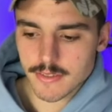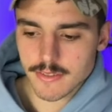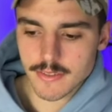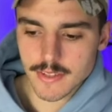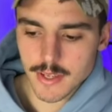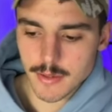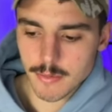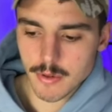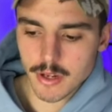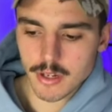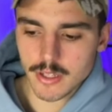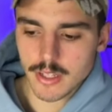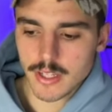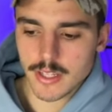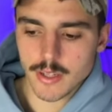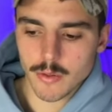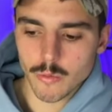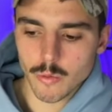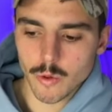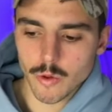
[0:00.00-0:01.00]
Tim Connolly
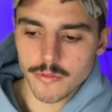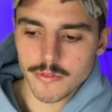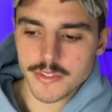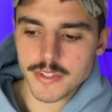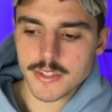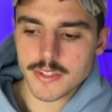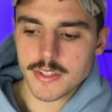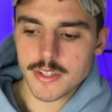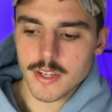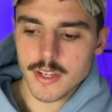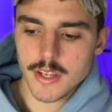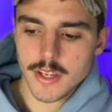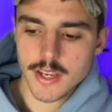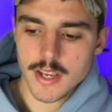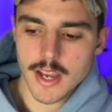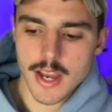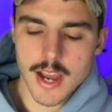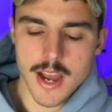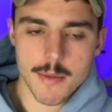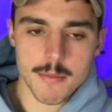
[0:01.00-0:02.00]
and the Wolves
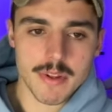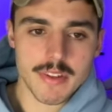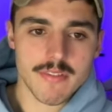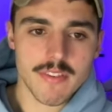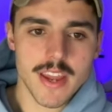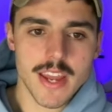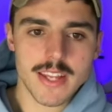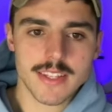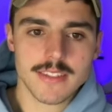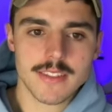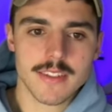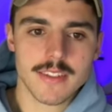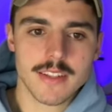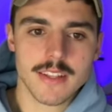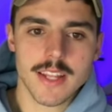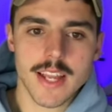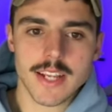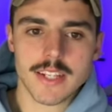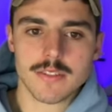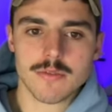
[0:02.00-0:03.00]
um, advance to the
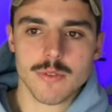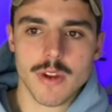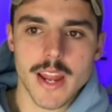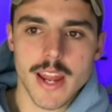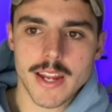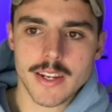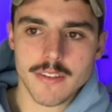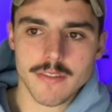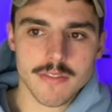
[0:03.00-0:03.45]
next round,